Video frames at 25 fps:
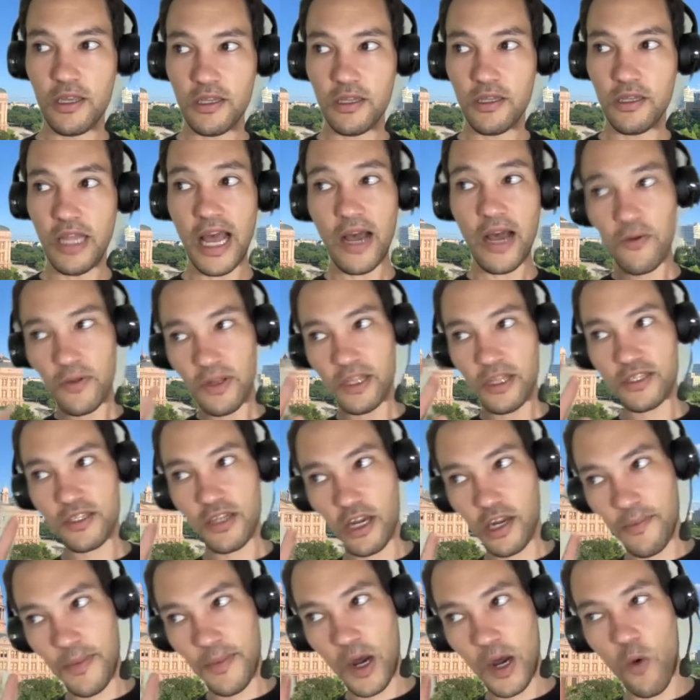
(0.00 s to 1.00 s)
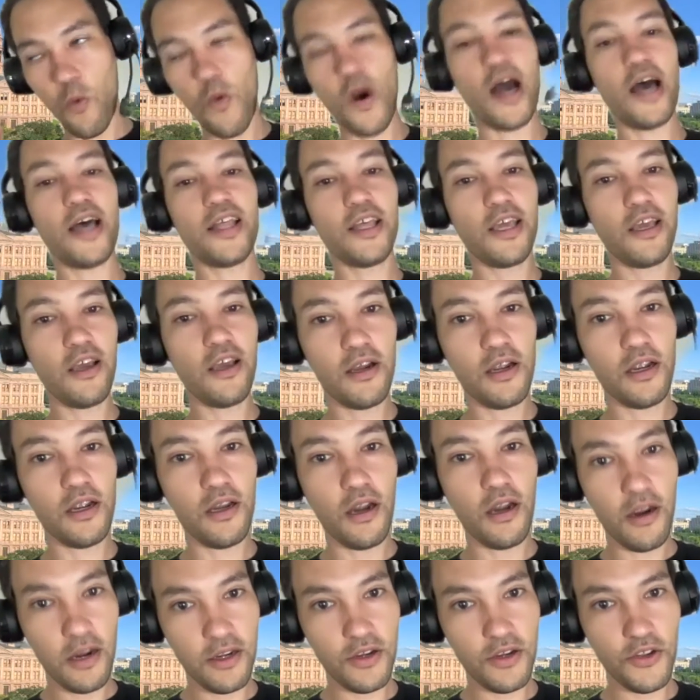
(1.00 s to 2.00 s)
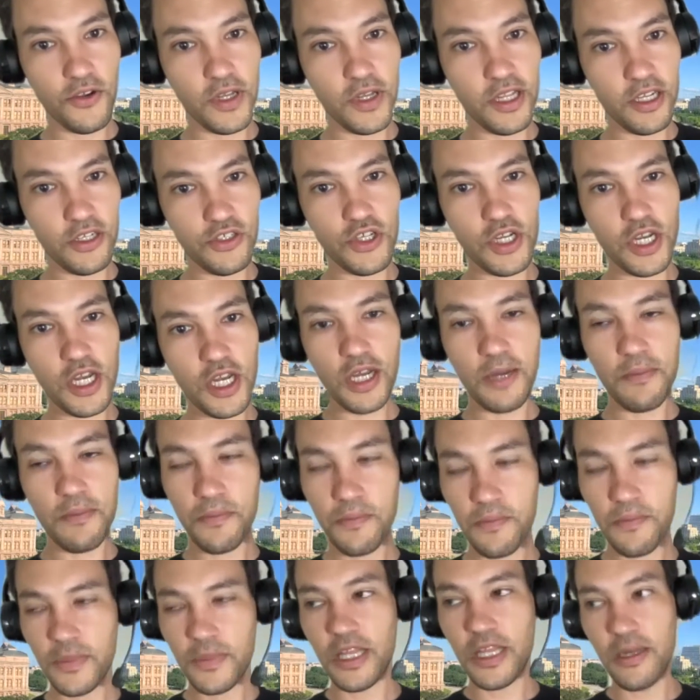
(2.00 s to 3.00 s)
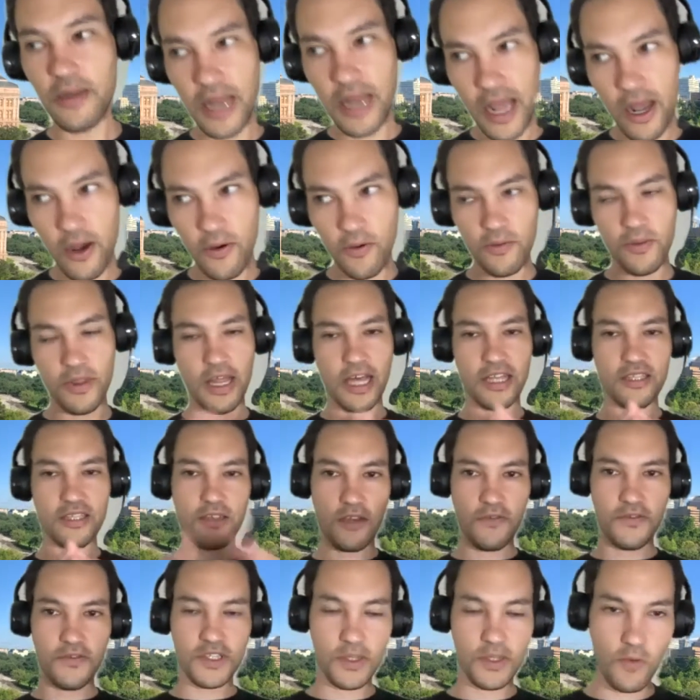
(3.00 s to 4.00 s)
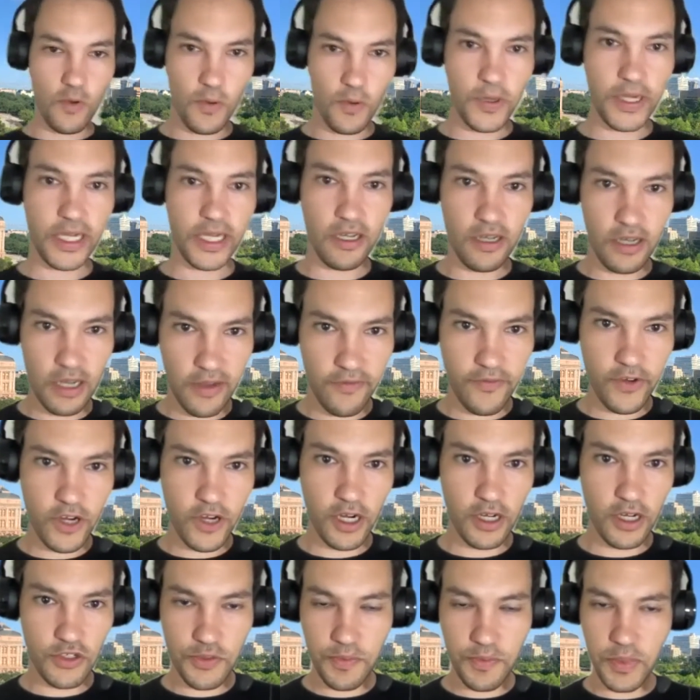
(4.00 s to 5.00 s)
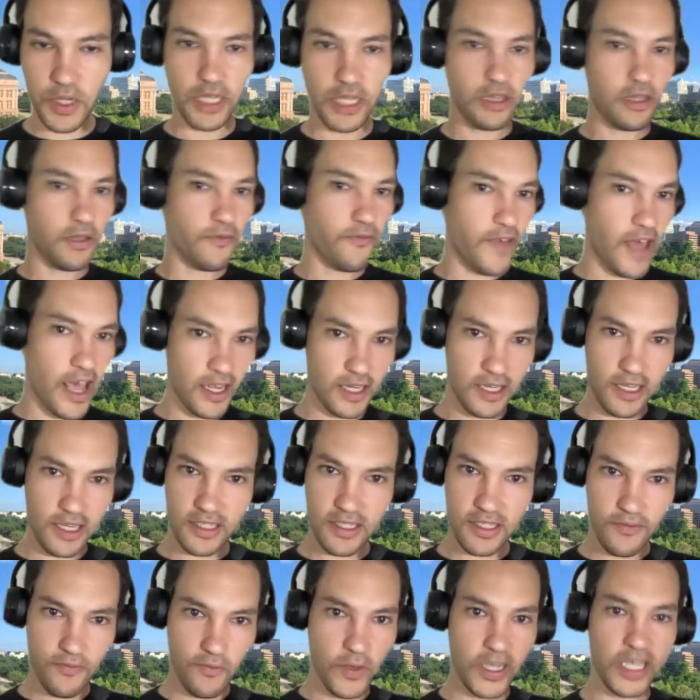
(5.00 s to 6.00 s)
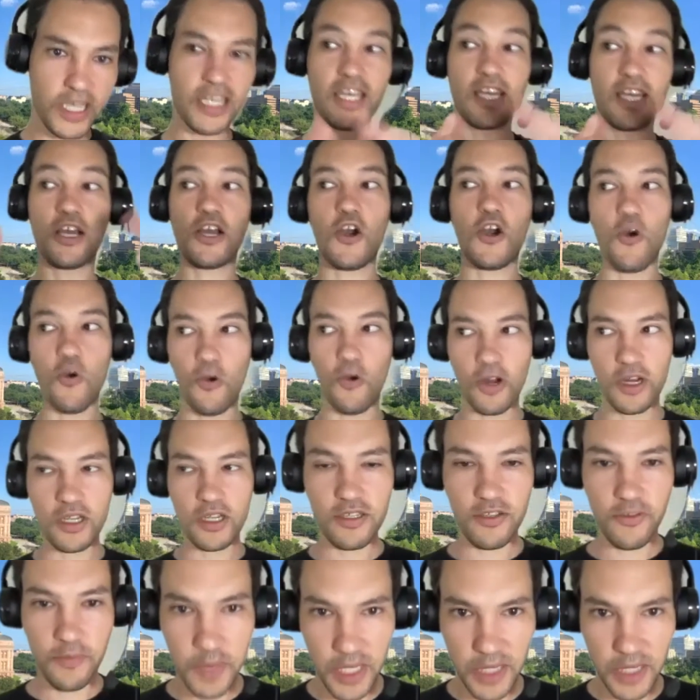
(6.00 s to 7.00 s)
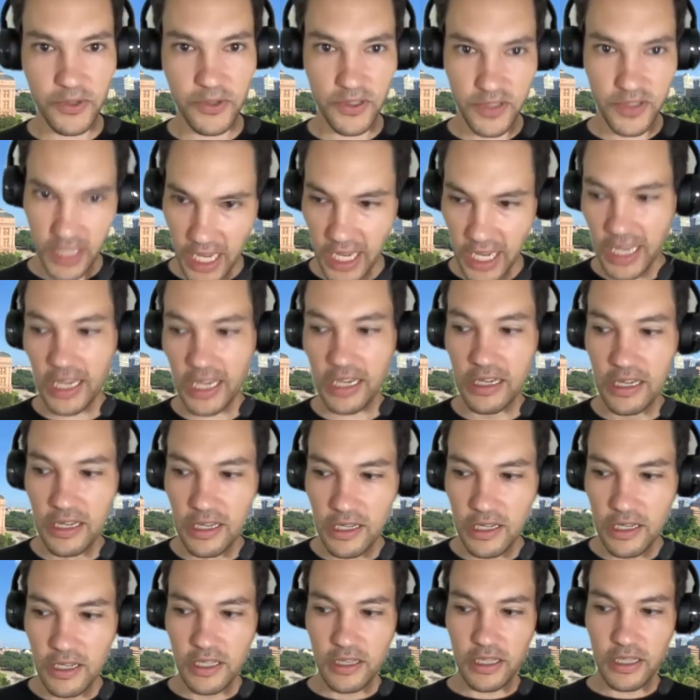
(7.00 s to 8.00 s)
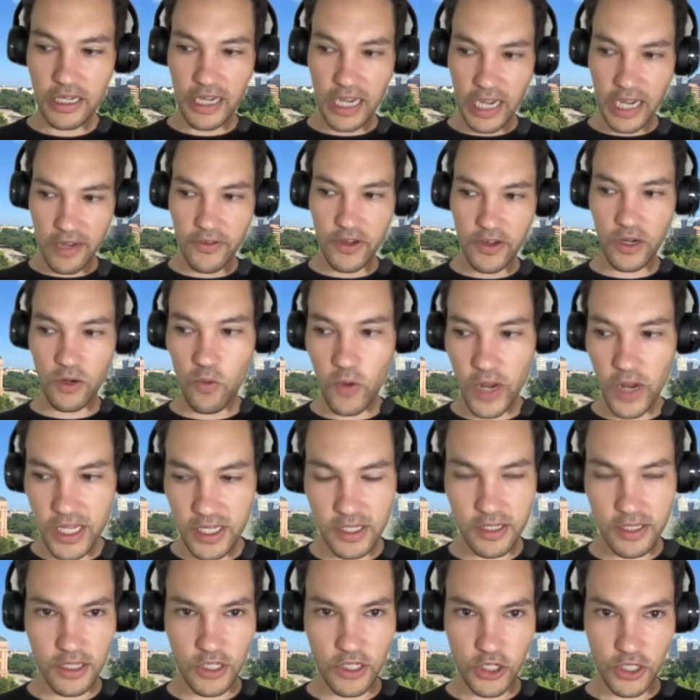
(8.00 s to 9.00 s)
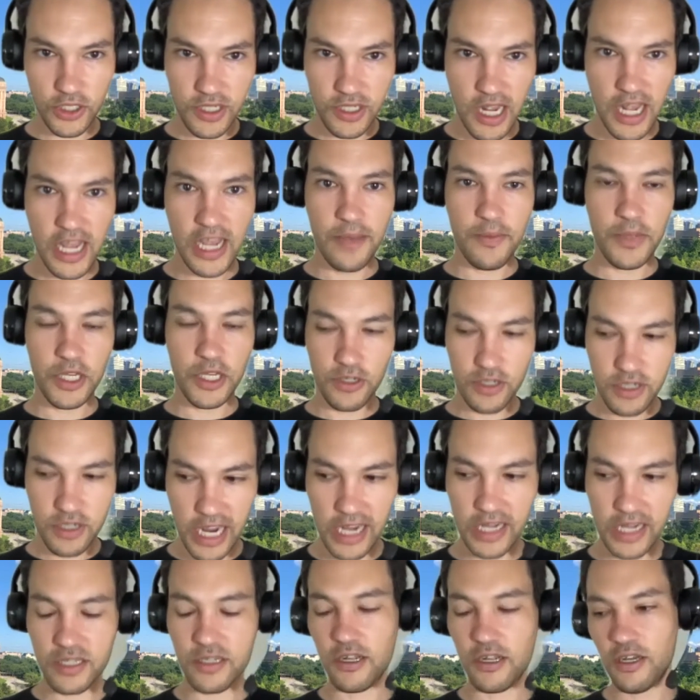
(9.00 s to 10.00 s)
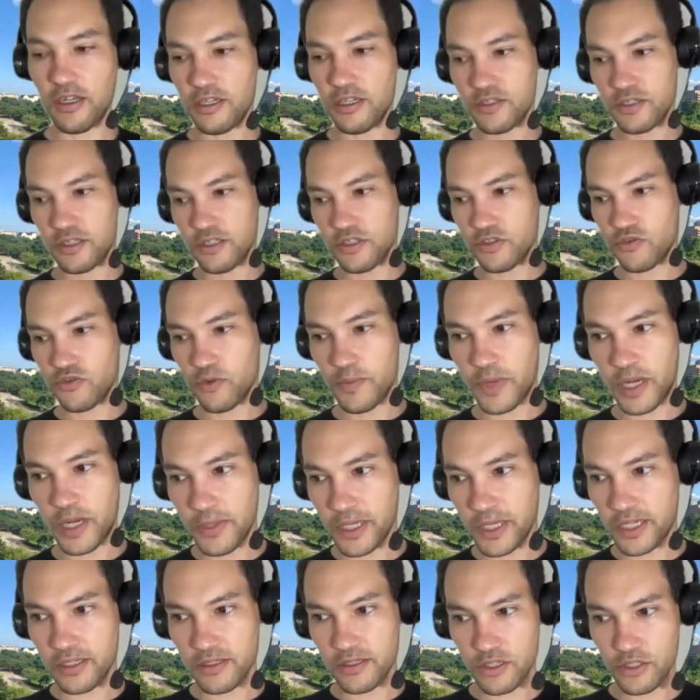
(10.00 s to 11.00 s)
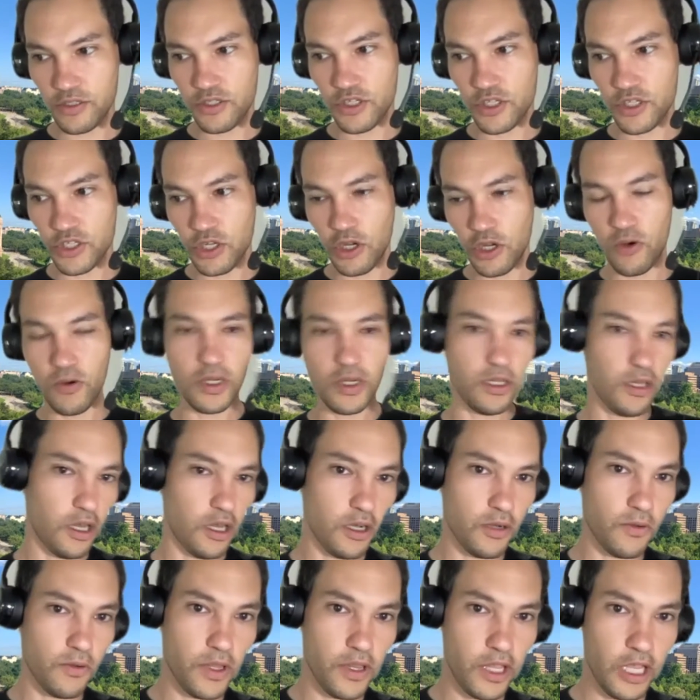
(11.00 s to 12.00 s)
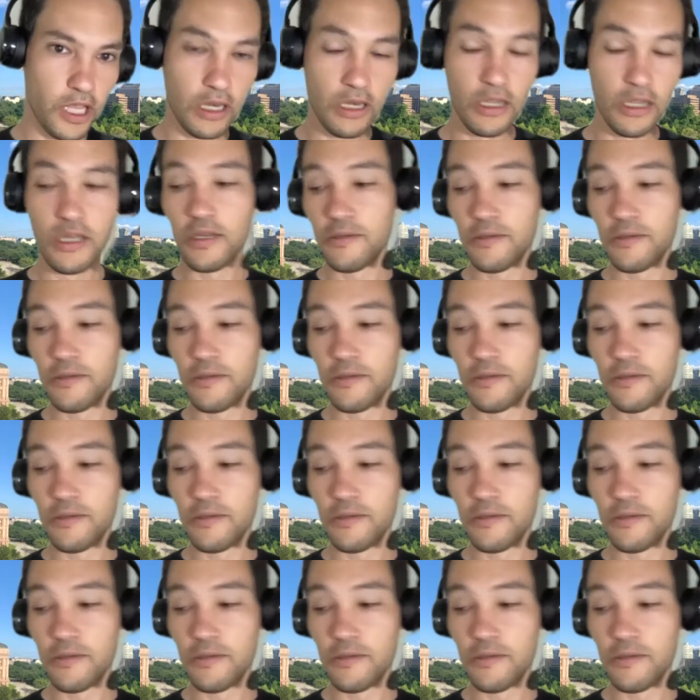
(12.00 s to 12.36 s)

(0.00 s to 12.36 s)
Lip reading: Now let's talk about why they aren't doing their job. Then now that's obviously where we're going to diverge. But the fact is, if we can get a chorus of people saying the governor wasted your time and your tax dollars, and these Republicans are just going along with it,